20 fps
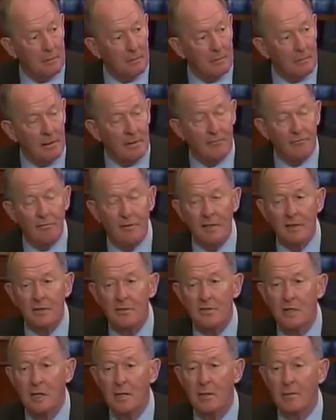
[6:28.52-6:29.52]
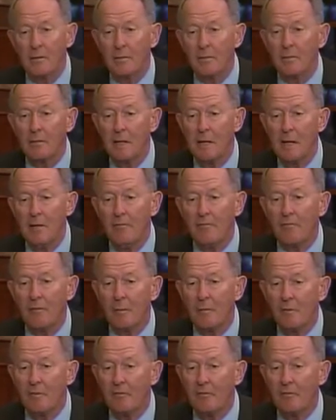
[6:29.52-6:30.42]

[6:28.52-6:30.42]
My friend Senator Reid from